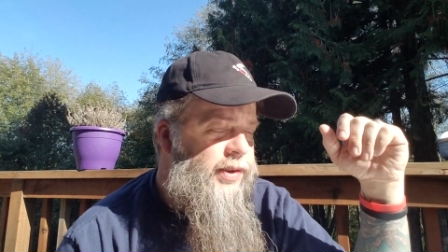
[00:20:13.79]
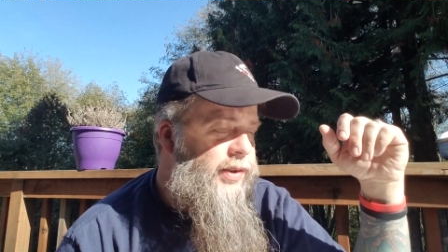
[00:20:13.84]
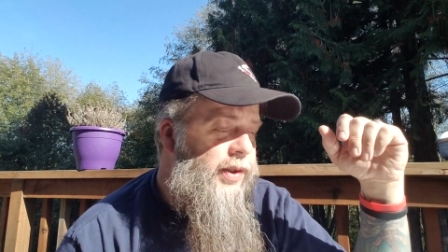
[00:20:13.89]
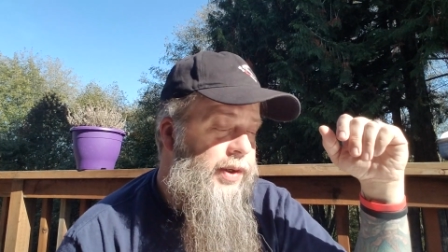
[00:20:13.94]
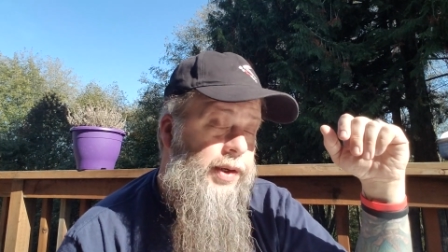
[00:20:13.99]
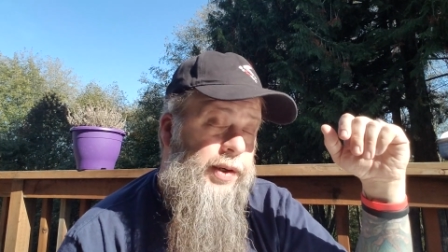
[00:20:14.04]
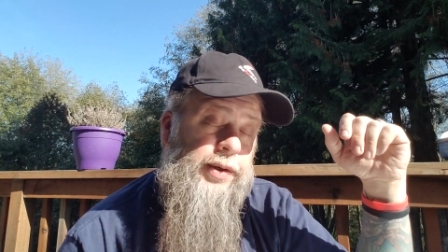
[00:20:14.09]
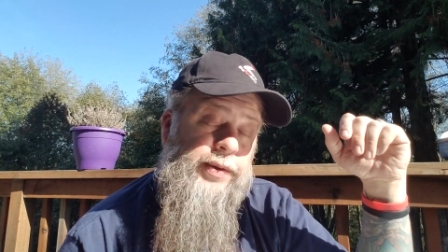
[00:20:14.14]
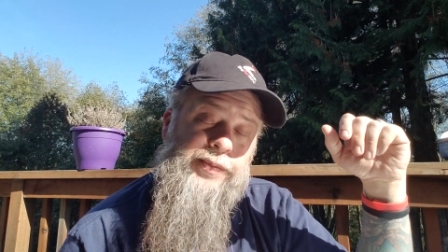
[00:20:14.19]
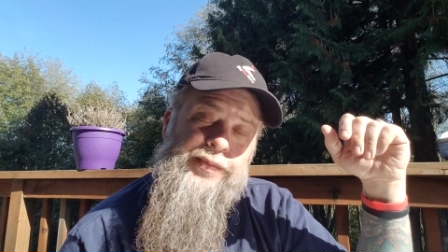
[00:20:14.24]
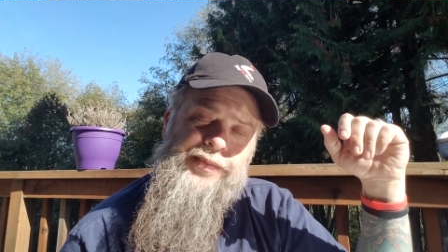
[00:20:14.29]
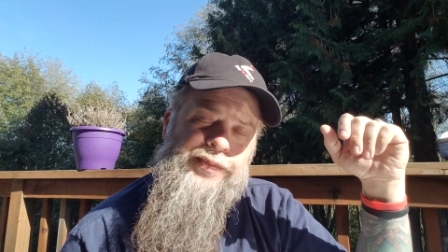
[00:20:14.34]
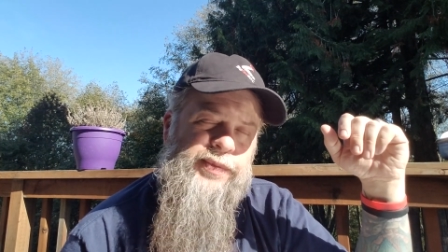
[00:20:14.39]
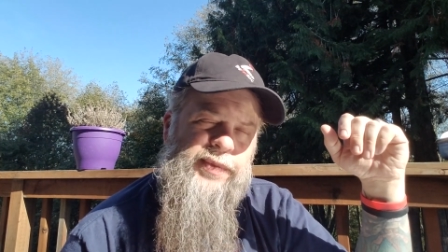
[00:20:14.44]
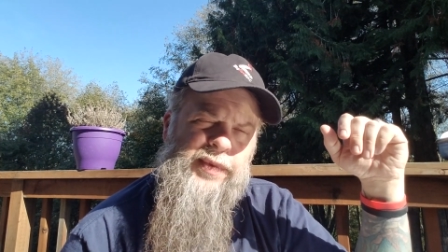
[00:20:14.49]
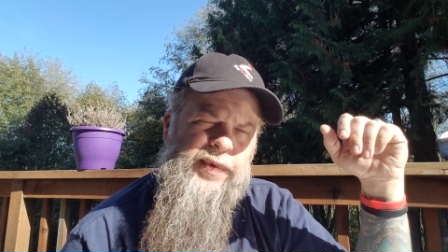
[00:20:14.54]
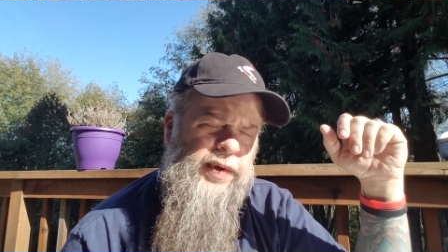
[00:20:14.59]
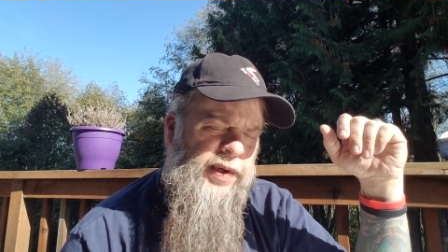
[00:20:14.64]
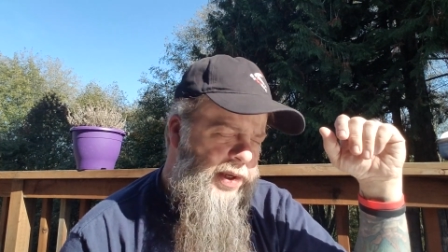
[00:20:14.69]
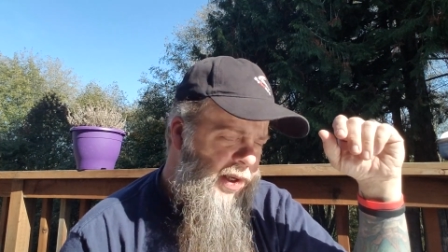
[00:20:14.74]
So
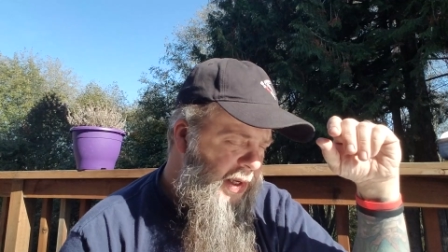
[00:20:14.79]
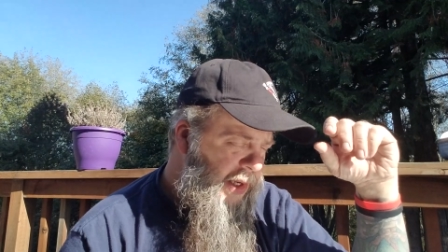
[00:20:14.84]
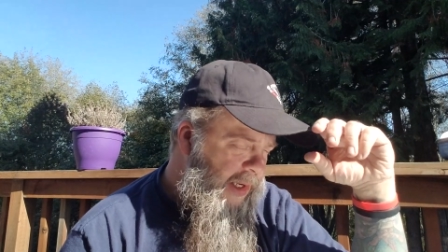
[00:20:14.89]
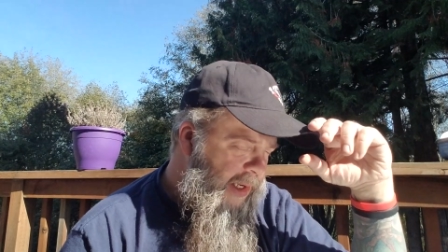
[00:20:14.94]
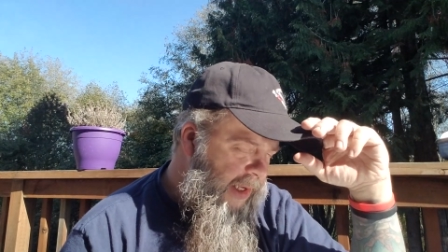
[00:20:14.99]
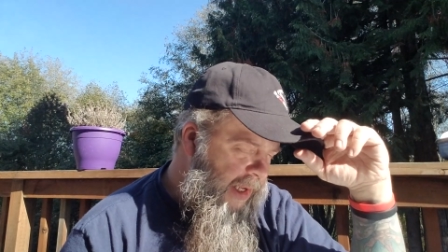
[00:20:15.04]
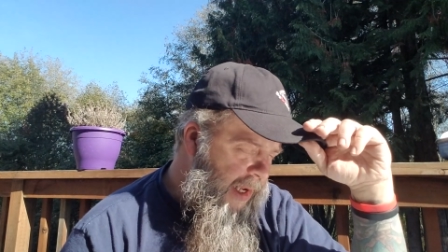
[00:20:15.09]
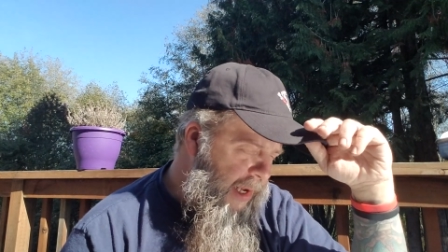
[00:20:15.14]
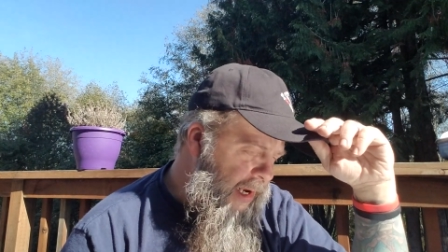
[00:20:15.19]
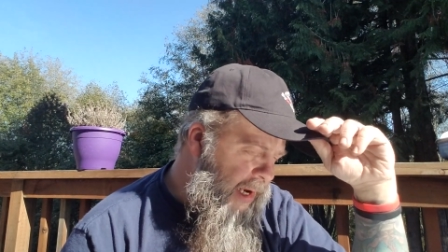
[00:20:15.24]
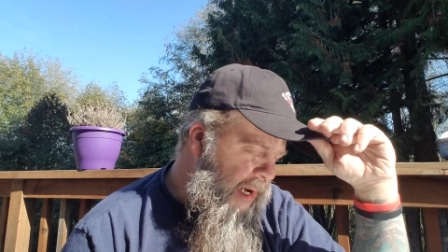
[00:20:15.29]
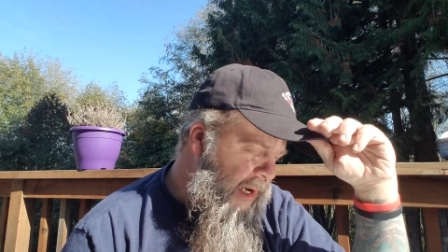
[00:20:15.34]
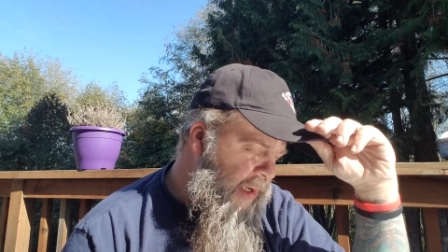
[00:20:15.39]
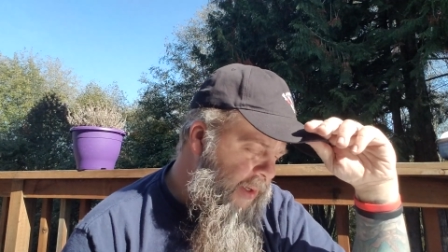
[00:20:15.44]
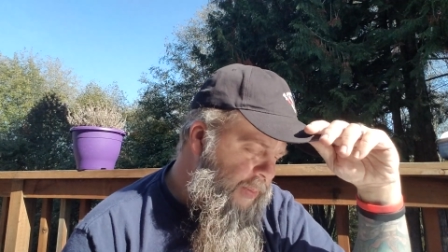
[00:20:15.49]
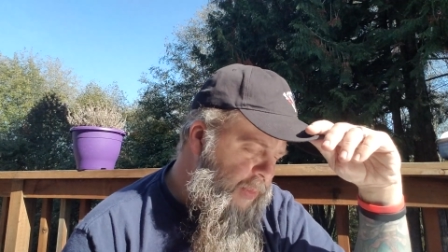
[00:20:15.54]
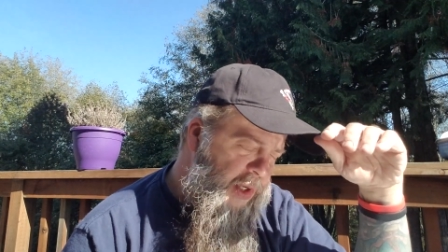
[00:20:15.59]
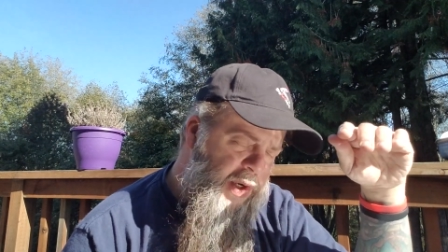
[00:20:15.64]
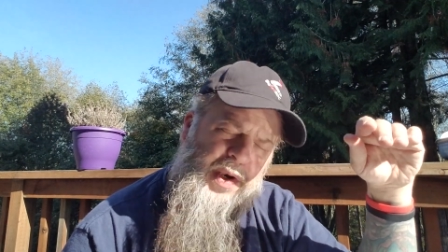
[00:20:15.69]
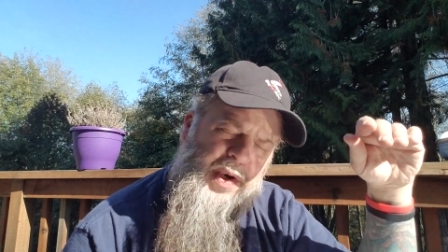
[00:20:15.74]
yeah, but